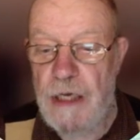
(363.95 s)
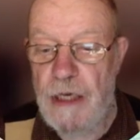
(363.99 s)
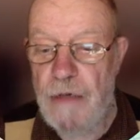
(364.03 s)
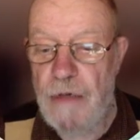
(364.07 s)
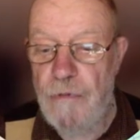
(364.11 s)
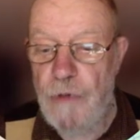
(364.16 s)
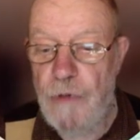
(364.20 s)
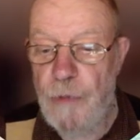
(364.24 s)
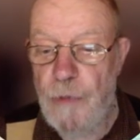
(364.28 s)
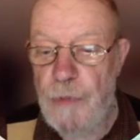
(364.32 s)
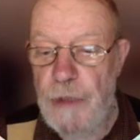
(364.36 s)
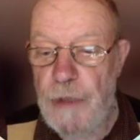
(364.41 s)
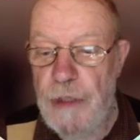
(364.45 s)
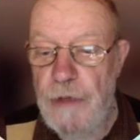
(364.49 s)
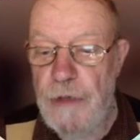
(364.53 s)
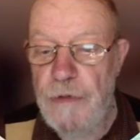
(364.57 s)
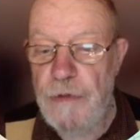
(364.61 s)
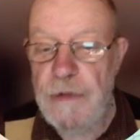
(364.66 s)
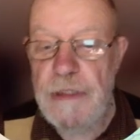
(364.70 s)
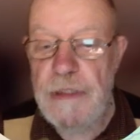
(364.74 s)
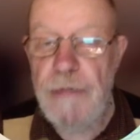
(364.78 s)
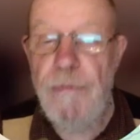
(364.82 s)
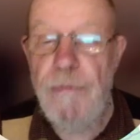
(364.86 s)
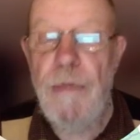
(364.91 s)
and we'll be
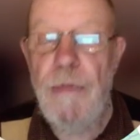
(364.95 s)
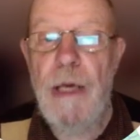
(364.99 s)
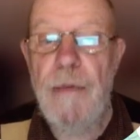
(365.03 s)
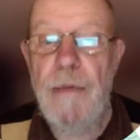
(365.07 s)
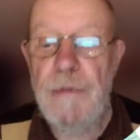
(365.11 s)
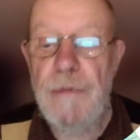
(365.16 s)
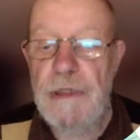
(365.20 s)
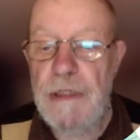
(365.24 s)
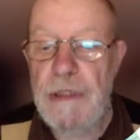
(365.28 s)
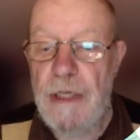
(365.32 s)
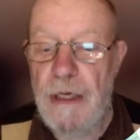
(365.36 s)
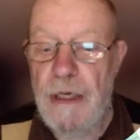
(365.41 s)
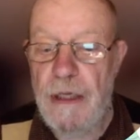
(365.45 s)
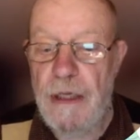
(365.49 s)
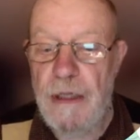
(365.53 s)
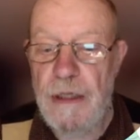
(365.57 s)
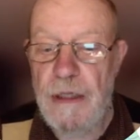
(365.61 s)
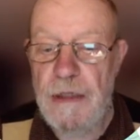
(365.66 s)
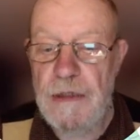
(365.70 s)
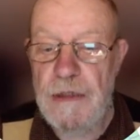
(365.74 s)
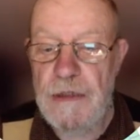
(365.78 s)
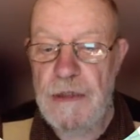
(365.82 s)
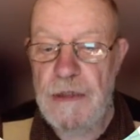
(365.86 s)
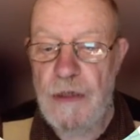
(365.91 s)
using maps like
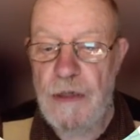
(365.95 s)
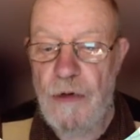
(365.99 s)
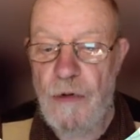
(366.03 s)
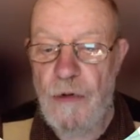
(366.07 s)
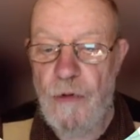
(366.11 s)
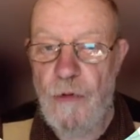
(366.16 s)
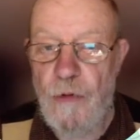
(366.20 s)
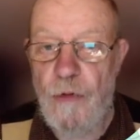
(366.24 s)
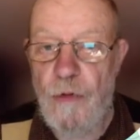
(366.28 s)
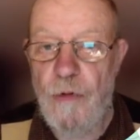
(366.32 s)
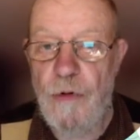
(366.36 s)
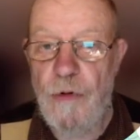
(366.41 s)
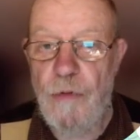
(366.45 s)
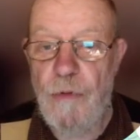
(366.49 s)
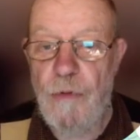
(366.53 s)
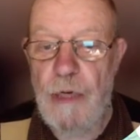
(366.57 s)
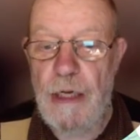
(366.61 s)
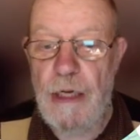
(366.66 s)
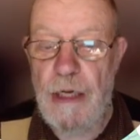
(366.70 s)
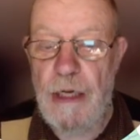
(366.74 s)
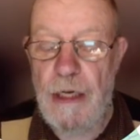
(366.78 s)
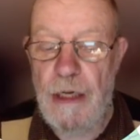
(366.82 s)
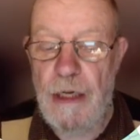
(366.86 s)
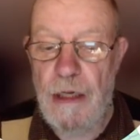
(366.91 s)
this all the
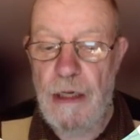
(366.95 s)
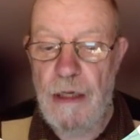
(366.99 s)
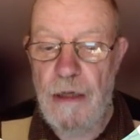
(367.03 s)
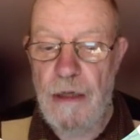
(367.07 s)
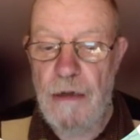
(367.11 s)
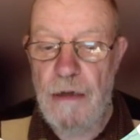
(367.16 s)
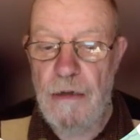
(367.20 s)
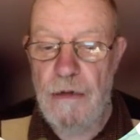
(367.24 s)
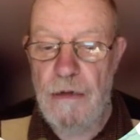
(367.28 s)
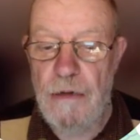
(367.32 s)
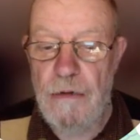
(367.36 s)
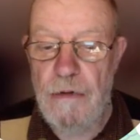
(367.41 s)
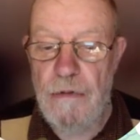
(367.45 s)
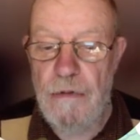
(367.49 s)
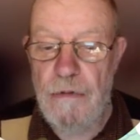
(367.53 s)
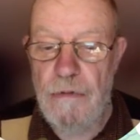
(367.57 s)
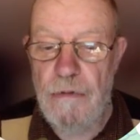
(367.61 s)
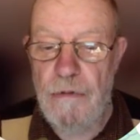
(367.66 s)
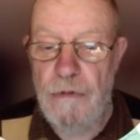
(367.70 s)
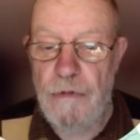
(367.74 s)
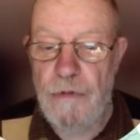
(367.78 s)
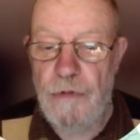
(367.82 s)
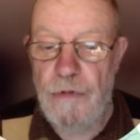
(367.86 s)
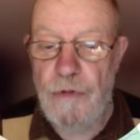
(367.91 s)
way
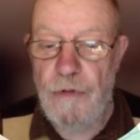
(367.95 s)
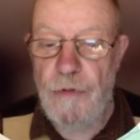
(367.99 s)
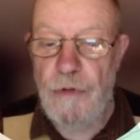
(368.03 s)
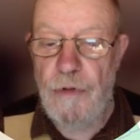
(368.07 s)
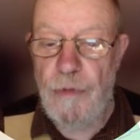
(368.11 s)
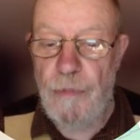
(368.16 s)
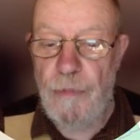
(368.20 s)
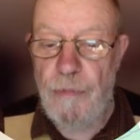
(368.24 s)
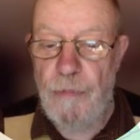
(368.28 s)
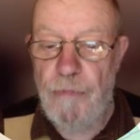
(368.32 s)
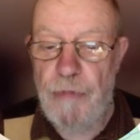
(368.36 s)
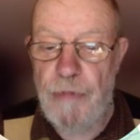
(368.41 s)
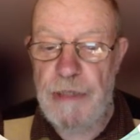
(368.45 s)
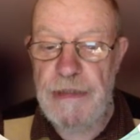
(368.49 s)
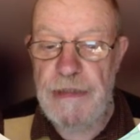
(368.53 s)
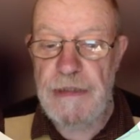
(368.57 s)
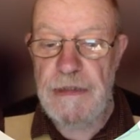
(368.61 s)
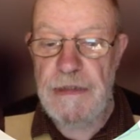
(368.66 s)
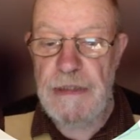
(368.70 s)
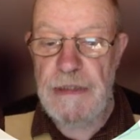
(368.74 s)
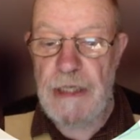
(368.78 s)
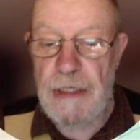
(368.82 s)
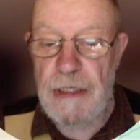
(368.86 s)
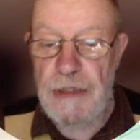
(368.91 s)
through the
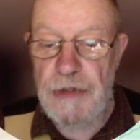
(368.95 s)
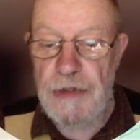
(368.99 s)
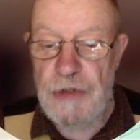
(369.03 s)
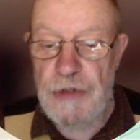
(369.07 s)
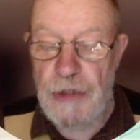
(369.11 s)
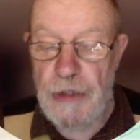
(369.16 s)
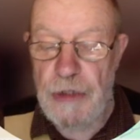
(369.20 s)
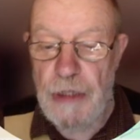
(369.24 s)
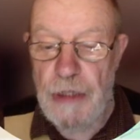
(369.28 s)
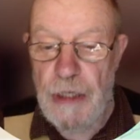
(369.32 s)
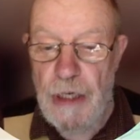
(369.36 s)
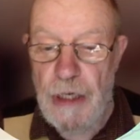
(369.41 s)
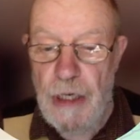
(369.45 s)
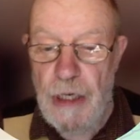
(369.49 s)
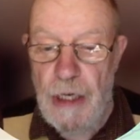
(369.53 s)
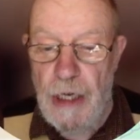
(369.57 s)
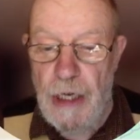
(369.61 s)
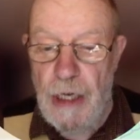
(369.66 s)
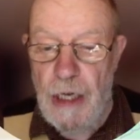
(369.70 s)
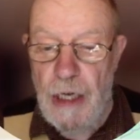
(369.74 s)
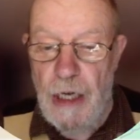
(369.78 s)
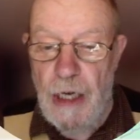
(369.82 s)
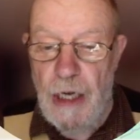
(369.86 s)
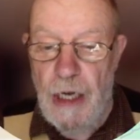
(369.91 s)
presentation.
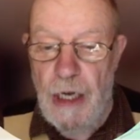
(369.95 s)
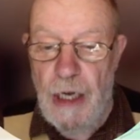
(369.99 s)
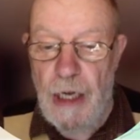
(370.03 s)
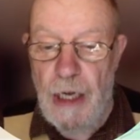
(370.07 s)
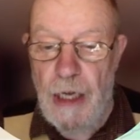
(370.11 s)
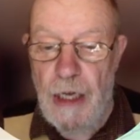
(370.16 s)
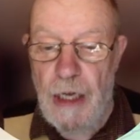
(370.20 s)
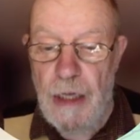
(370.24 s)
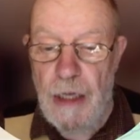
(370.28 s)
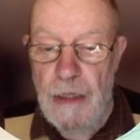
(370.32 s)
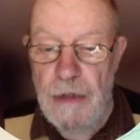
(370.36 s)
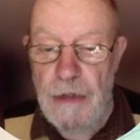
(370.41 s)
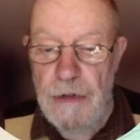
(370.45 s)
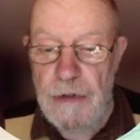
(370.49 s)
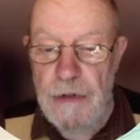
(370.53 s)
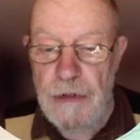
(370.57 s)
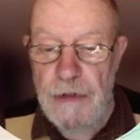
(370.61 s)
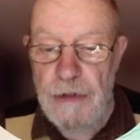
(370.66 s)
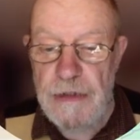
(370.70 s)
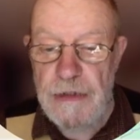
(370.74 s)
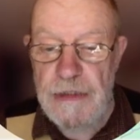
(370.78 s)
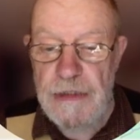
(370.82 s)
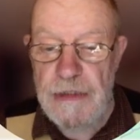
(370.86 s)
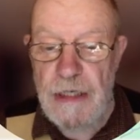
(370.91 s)
And
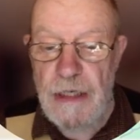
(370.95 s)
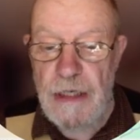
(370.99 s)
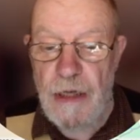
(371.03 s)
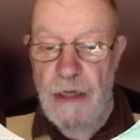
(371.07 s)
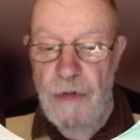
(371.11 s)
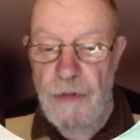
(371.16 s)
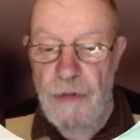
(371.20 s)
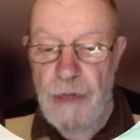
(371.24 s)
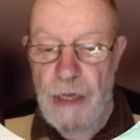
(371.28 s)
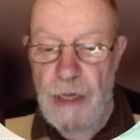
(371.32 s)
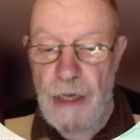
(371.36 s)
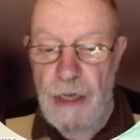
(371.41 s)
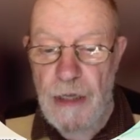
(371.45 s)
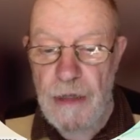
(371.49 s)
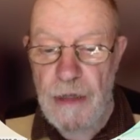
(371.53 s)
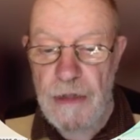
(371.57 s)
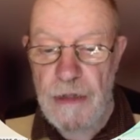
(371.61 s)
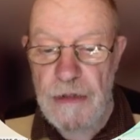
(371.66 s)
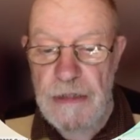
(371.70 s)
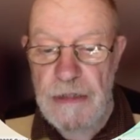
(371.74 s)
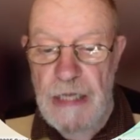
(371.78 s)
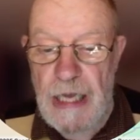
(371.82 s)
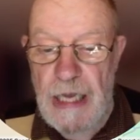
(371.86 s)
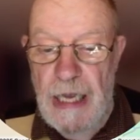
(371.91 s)
you'll see on there
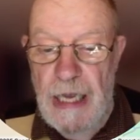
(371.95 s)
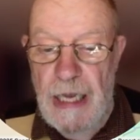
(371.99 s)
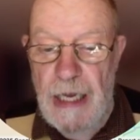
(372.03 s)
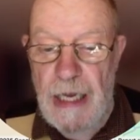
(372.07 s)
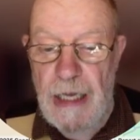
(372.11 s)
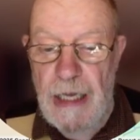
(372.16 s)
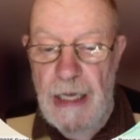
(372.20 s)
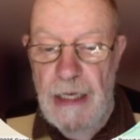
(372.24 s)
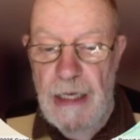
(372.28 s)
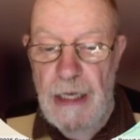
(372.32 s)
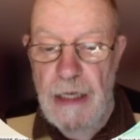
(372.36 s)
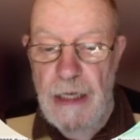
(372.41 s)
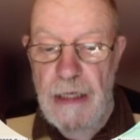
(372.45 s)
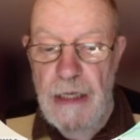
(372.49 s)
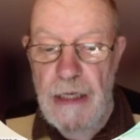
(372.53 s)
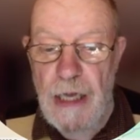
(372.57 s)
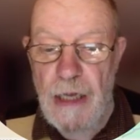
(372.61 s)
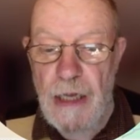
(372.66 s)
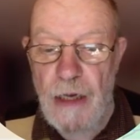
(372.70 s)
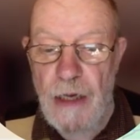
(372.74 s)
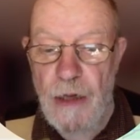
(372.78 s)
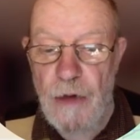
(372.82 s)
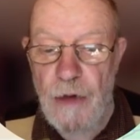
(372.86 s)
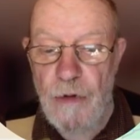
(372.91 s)
there's a
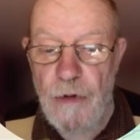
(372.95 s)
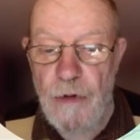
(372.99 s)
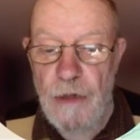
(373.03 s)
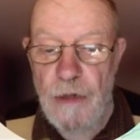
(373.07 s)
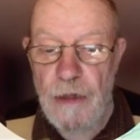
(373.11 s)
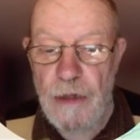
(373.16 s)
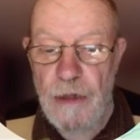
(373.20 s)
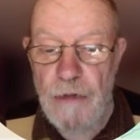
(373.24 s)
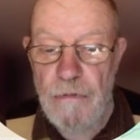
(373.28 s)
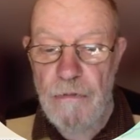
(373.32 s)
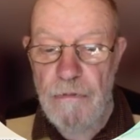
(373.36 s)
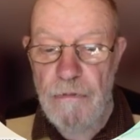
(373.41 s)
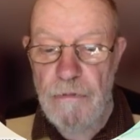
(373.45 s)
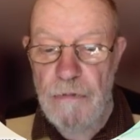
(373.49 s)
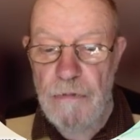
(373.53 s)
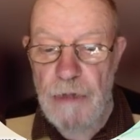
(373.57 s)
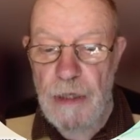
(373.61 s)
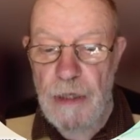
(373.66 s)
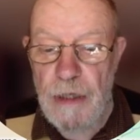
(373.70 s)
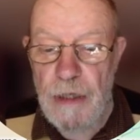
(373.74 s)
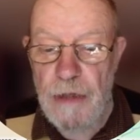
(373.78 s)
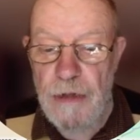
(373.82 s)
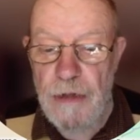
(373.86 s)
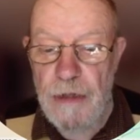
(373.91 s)
yellow
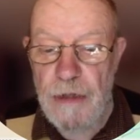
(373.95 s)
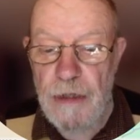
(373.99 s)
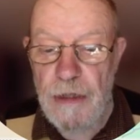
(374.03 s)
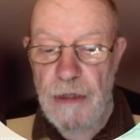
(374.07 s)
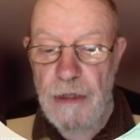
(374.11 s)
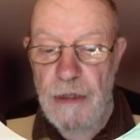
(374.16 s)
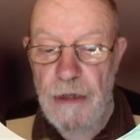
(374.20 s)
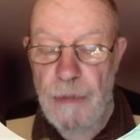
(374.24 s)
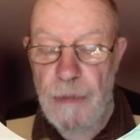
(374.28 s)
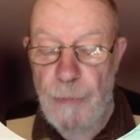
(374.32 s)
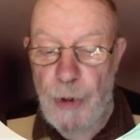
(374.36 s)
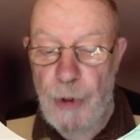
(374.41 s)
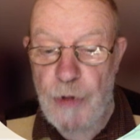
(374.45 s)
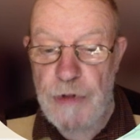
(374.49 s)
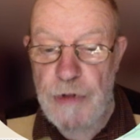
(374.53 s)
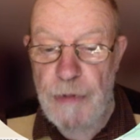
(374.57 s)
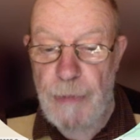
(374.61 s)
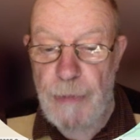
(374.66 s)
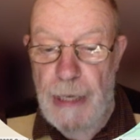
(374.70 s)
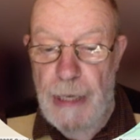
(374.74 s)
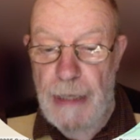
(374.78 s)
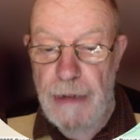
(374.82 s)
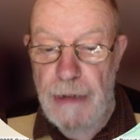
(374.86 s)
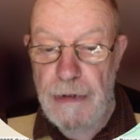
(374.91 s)
at the bottom
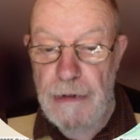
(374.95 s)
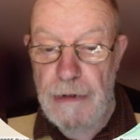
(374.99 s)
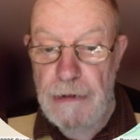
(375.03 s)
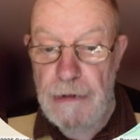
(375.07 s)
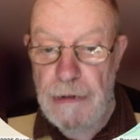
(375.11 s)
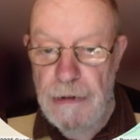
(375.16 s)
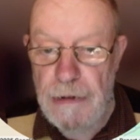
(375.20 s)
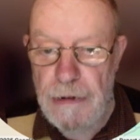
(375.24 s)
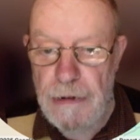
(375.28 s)
end,